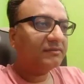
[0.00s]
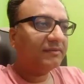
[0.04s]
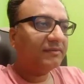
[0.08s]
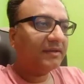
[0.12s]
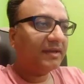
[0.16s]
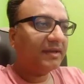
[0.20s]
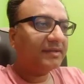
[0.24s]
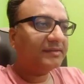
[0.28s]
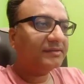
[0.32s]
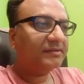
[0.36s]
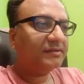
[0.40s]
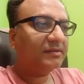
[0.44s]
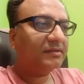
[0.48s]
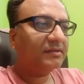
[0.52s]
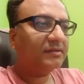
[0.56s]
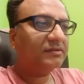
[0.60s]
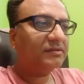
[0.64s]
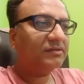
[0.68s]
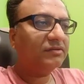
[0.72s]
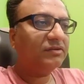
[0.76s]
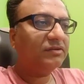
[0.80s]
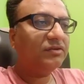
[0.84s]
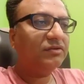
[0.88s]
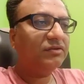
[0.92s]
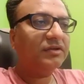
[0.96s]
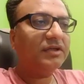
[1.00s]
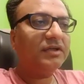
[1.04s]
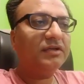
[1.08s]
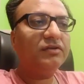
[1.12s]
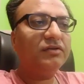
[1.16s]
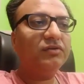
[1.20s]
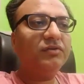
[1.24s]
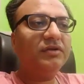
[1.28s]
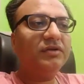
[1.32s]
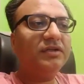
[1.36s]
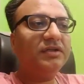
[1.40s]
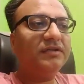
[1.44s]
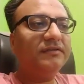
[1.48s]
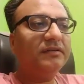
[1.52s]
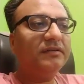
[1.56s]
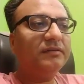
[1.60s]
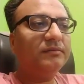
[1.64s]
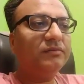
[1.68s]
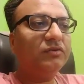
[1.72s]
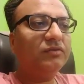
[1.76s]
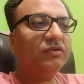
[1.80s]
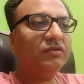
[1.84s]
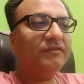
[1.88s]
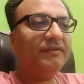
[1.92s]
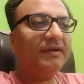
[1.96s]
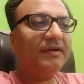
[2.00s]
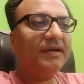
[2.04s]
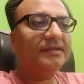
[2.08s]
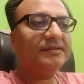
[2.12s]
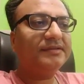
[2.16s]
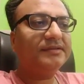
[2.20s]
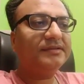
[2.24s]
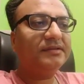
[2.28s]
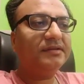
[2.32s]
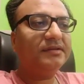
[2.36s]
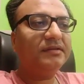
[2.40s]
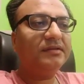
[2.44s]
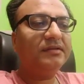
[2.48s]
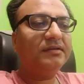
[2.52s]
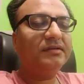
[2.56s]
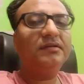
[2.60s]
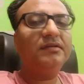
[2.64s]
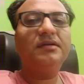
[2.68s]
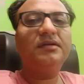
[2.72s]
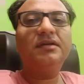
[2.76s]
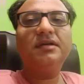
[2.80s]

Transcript: faster. So you can do it even more faster